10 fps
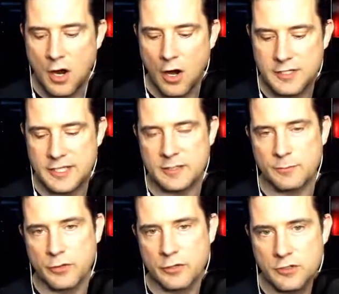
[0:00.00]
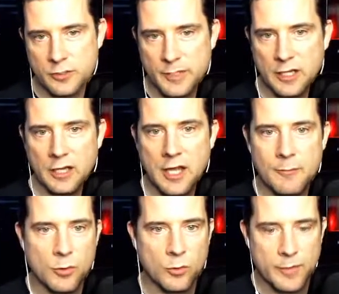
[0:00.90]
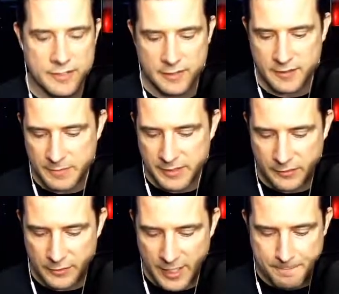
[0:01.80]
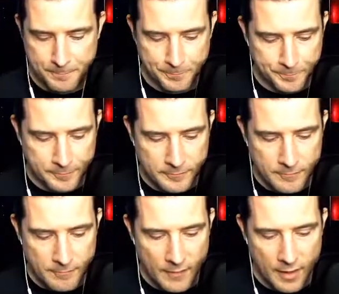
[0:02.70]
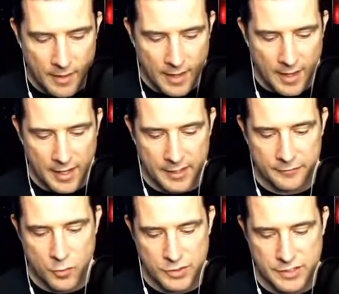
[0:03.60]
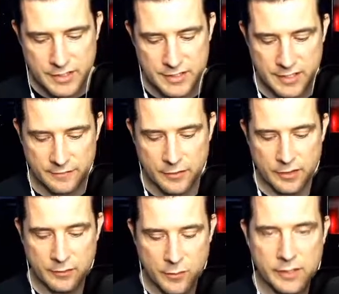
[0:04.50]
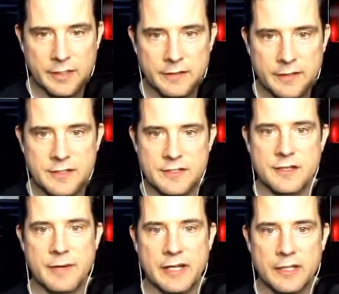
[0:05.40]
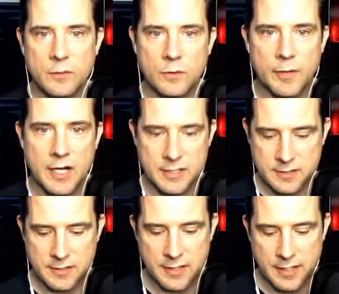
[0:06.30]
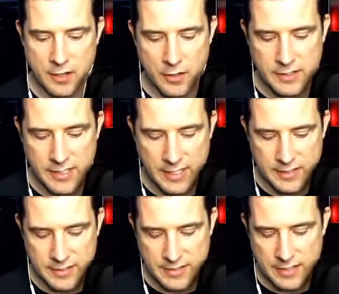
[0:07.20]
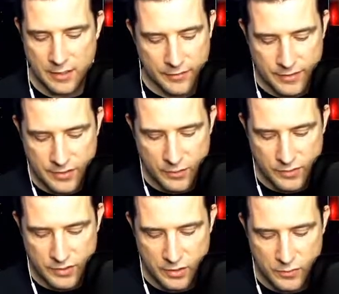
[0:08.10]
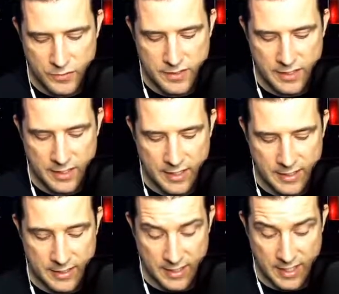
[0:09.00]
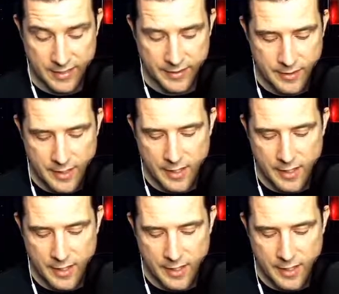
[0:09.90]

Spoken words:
our testing protocols are going to be a lot more robust on this particular game. And of course, you can see very quickly that this is a bilingual box. And our intent is to sell this coast to coast in Canada